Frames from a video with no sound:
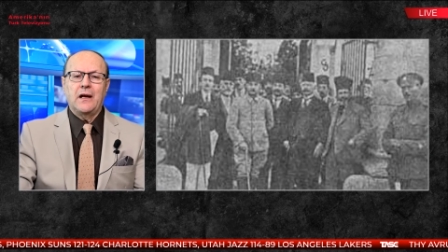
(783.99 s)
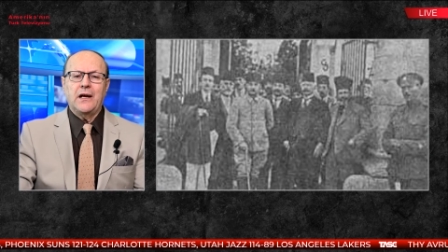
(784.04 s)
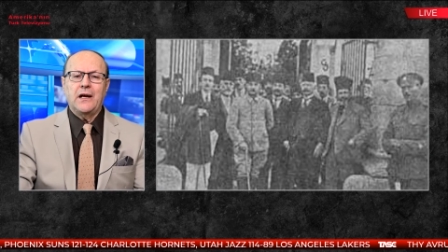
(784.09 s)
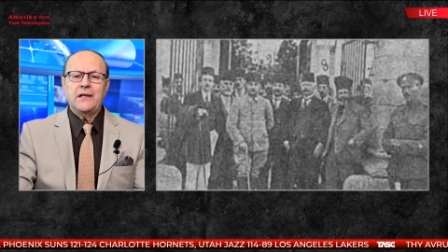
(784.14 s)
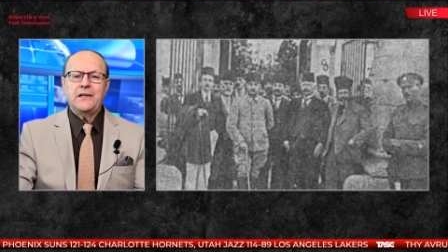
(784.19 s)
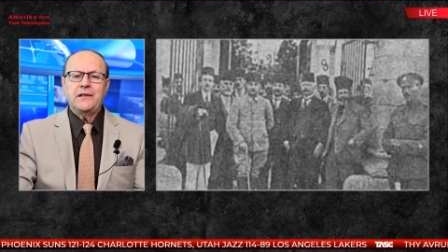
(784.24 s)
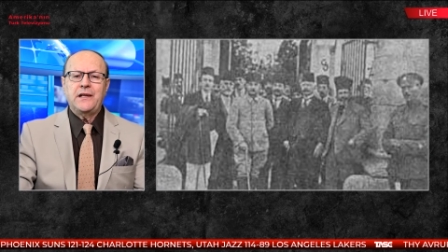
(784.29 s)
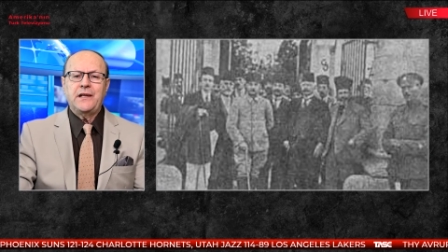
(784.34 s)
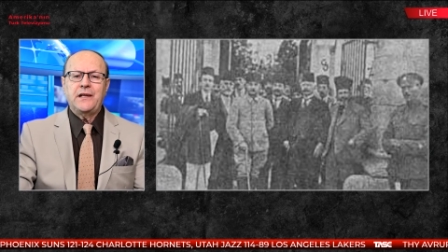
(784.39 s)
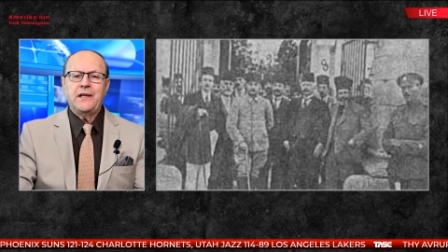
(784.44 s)

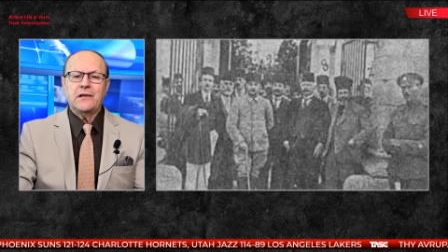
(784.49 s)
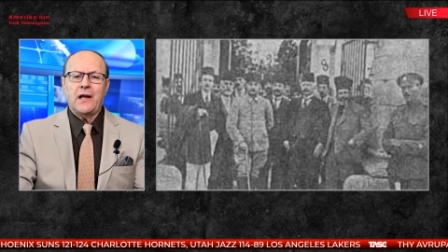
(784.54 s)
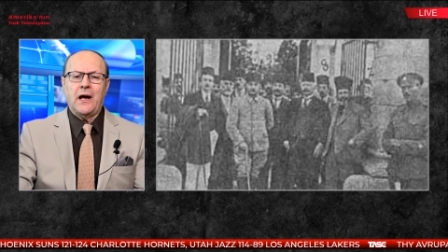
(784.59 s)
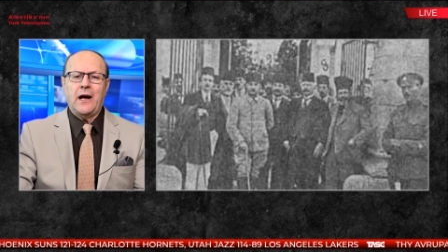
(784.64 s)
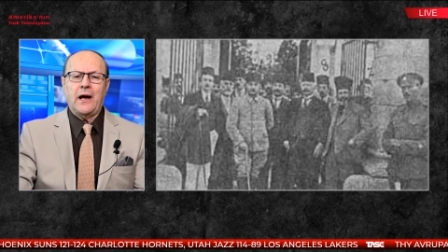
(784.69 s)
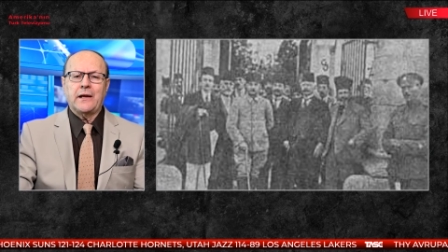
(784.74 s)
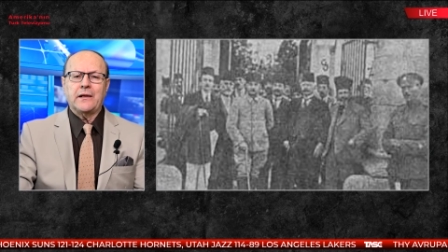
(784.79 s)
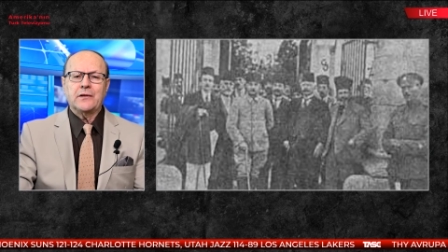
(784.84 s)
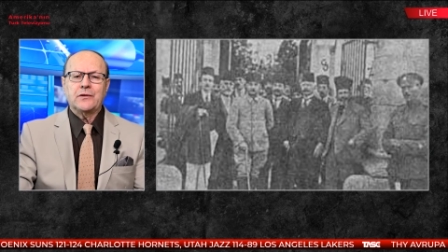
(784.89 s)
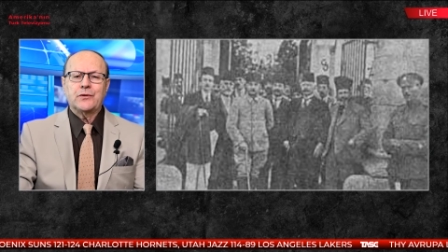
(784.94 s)
it
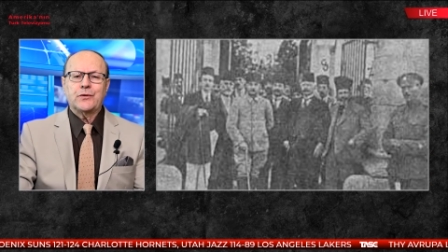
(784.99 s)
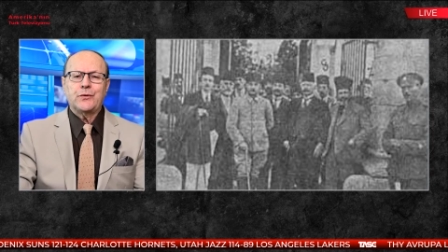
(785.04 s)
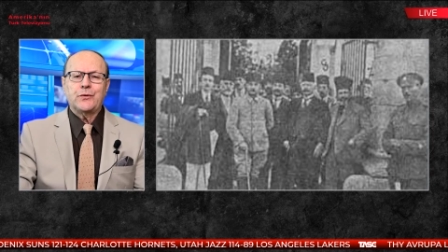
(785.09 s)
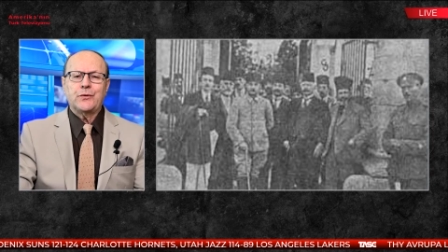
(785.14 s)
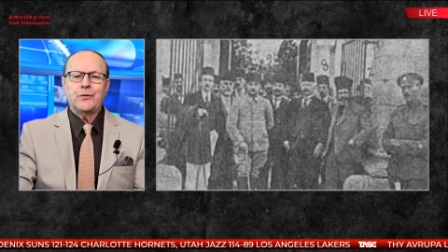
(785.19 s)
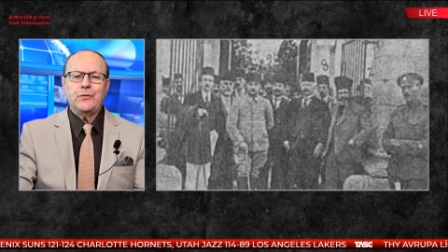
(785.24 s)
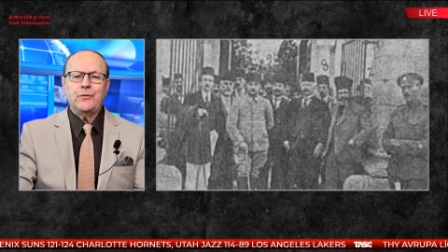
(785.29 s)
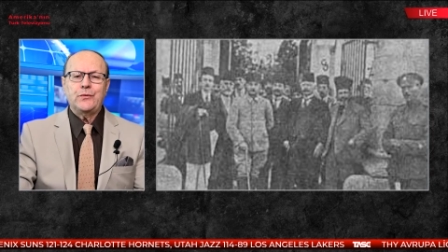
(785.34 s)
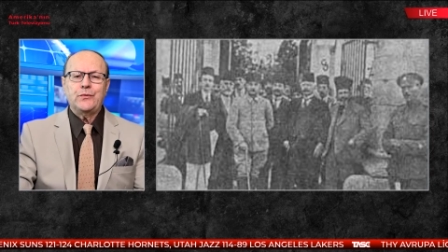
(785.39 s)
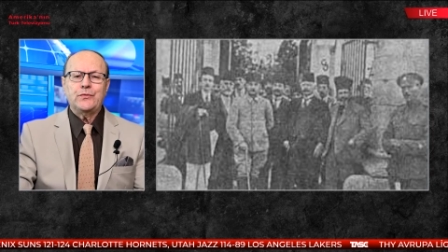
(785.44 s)
declined to
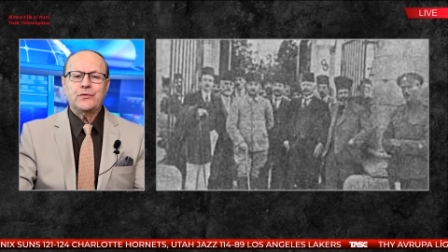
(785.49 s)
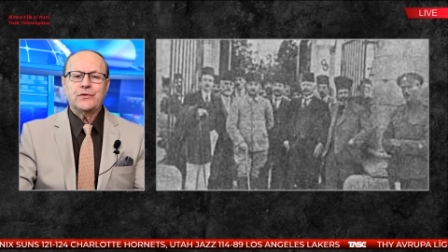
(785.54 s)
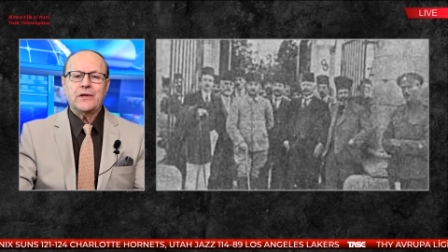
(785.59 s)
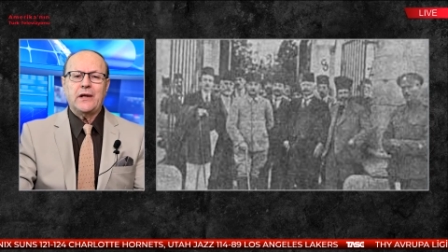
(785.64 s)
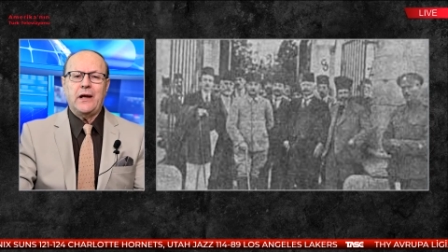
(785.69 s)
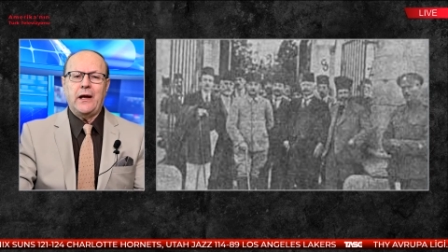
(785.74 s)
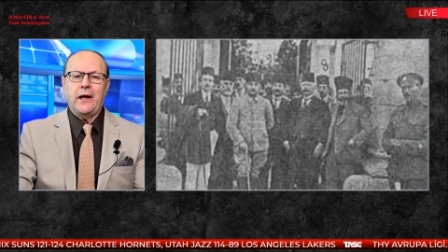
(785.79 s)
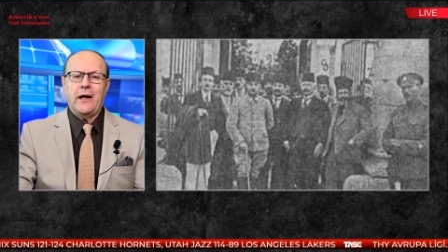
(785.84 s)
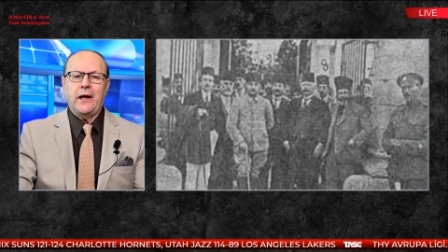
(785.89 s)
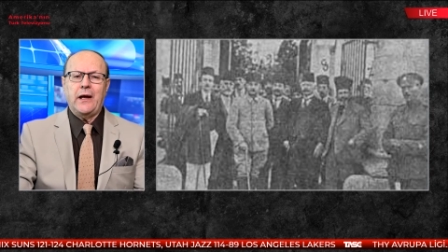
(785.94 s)

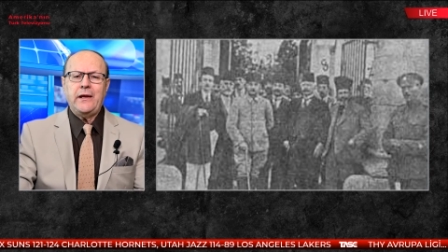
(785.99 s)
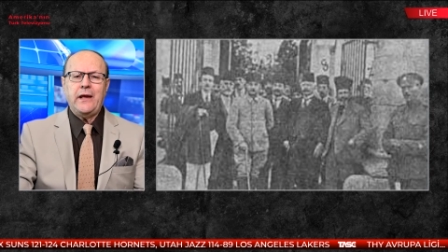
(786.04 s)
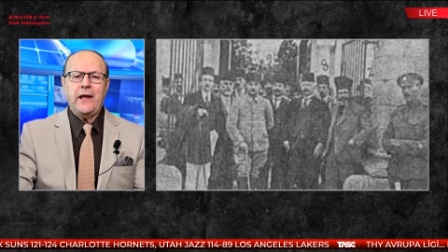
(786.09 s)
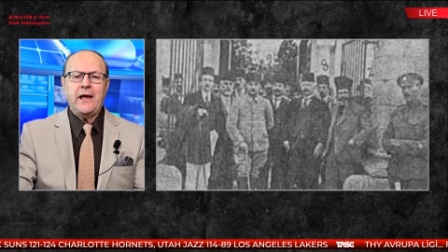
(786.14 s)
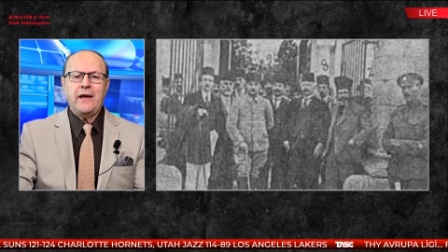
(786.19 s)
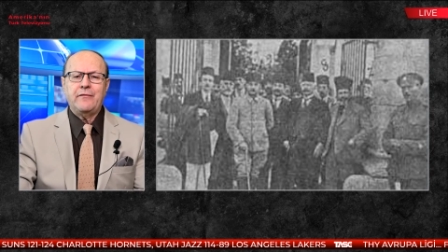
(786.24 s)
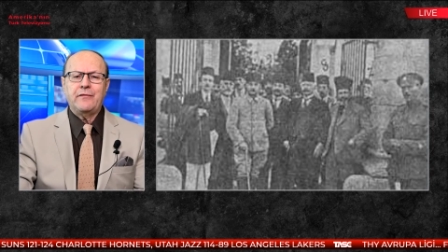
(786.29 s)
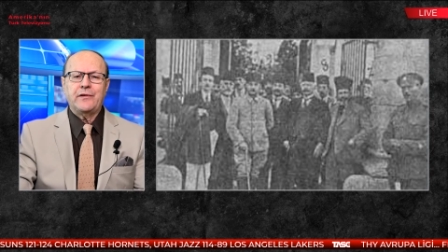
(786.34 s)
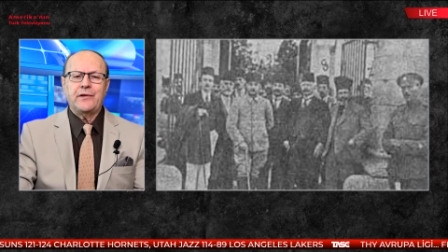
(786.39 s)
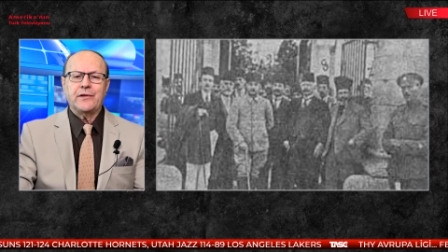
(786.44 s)
use any
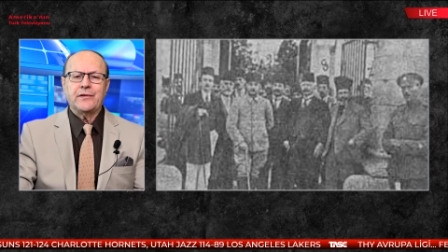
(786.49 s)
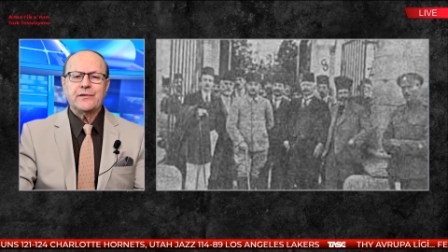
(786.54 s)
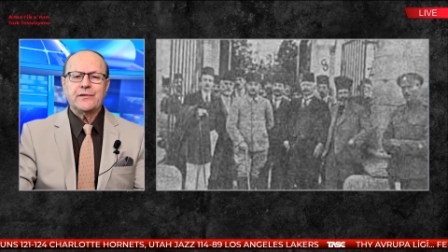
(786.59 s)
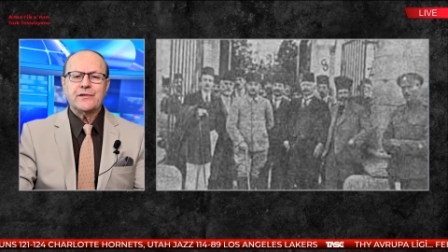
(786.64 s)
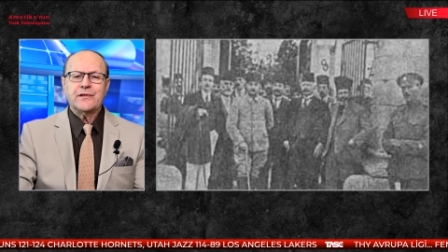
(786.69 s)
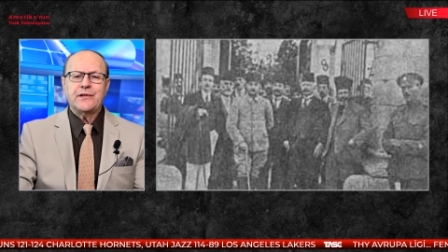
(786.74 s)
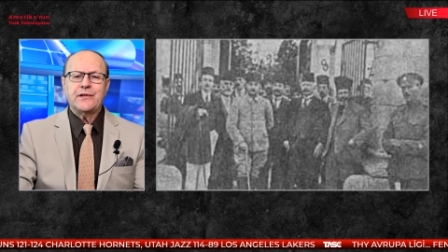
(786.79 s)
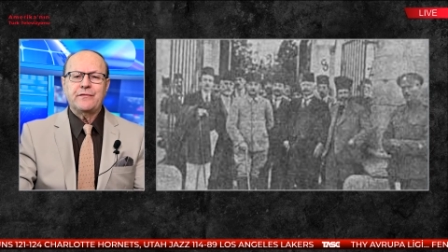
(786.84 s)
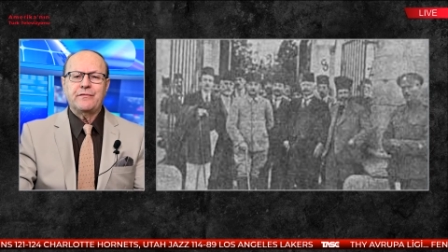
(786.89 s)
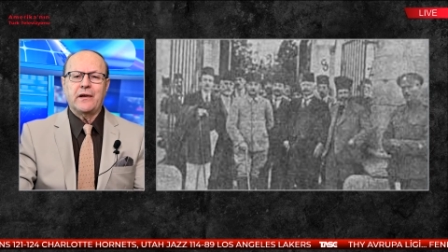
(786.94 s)

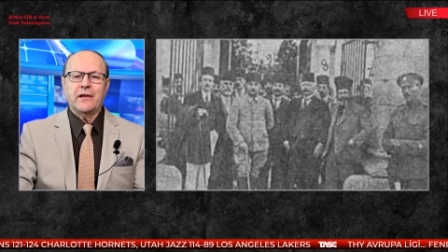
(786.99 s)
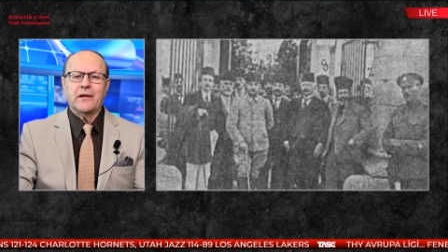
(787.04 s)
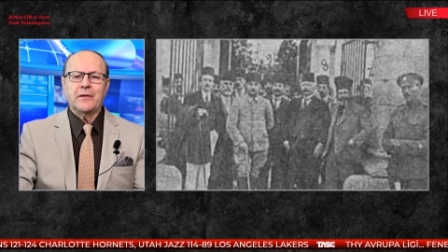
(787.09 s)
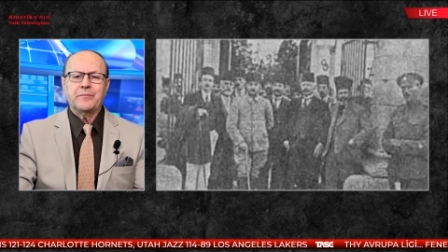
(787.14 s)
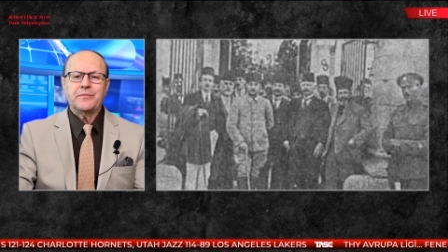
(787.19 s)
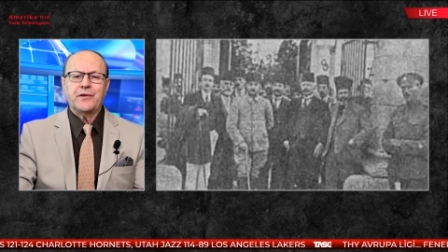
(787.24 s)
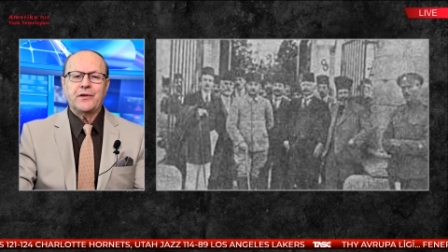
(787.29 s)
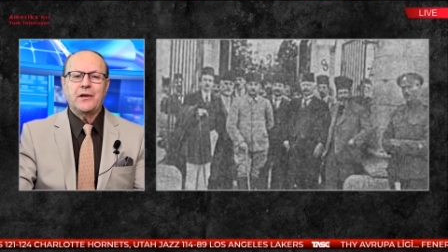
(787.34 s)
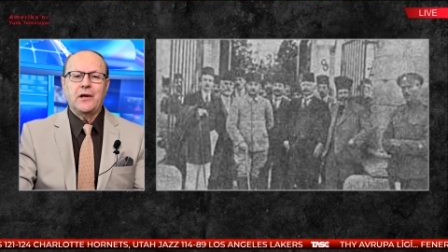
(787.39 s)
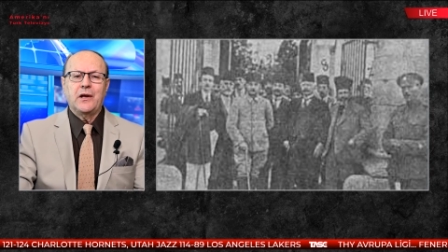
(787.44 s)
evidence
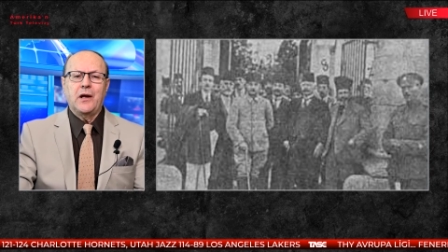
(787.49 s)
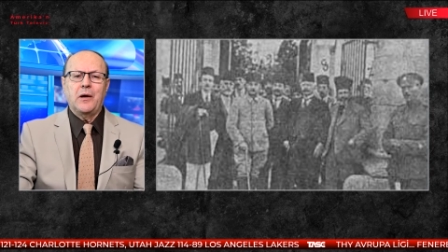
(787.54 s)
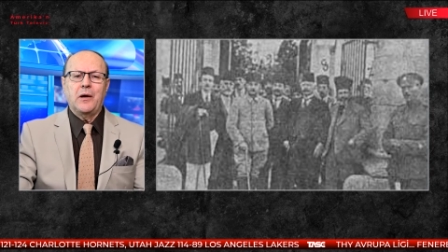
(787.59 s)
developed